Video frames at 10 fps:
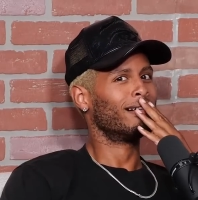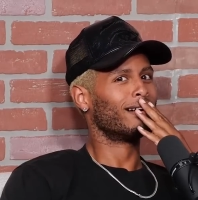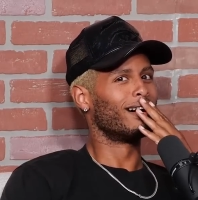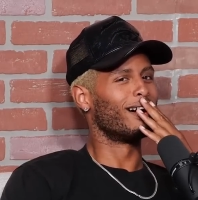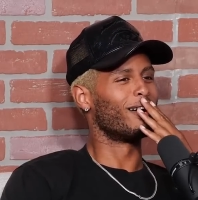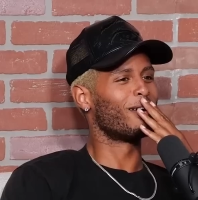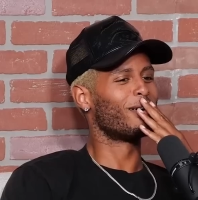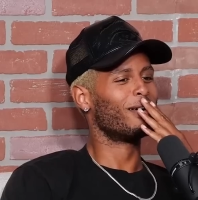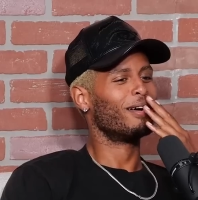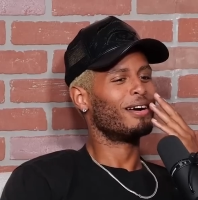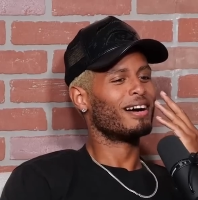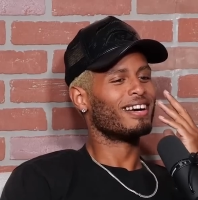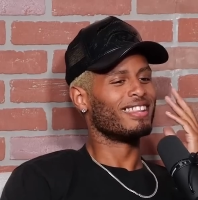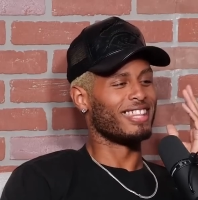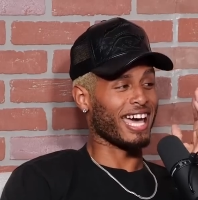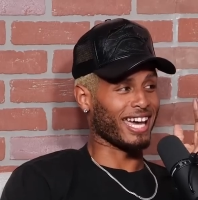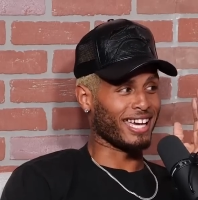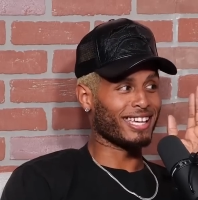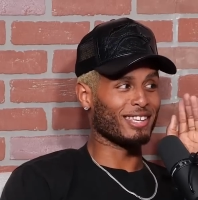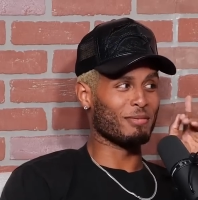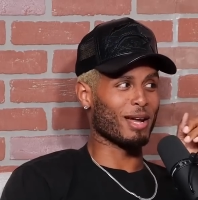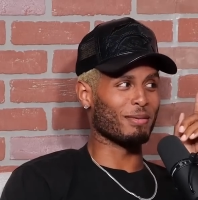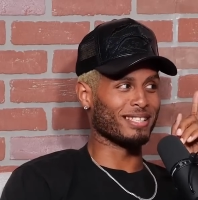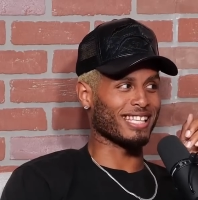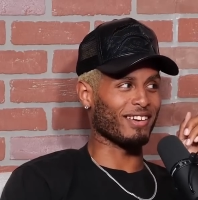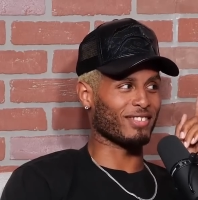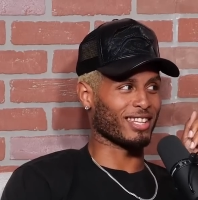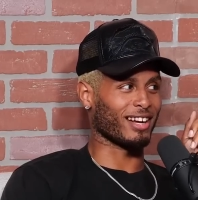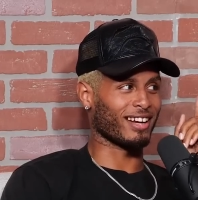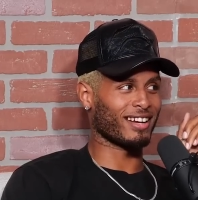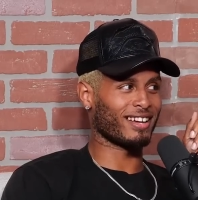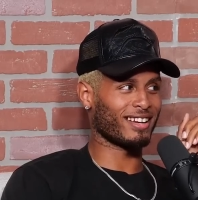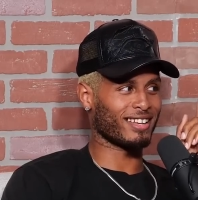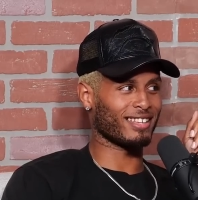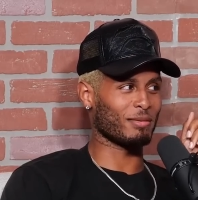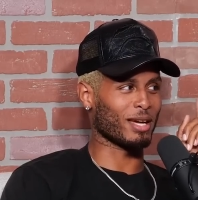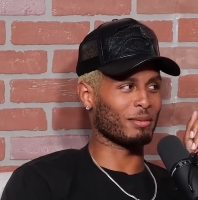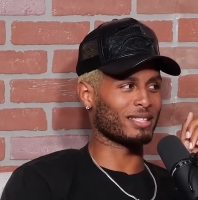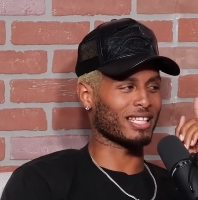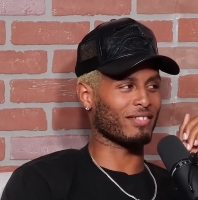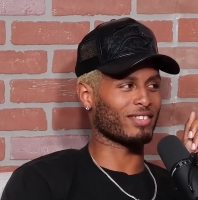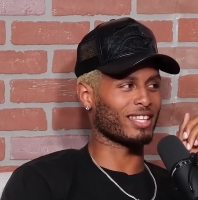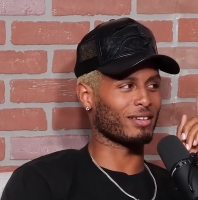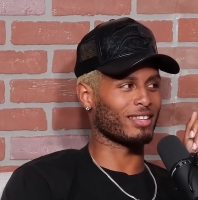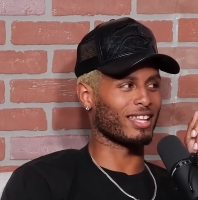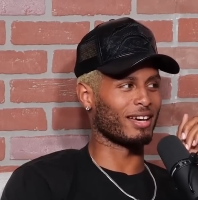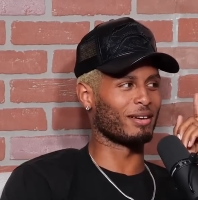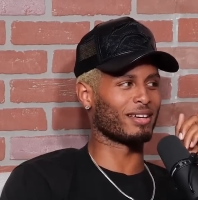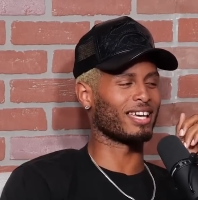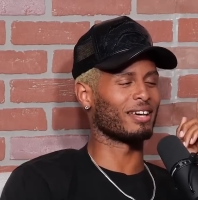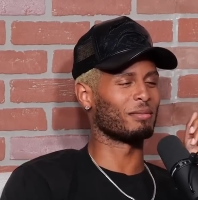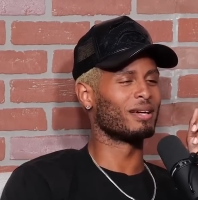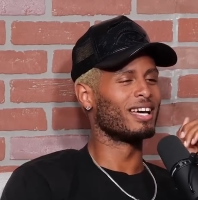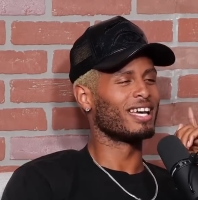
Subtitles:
You better be safe in there. You better be safe in there.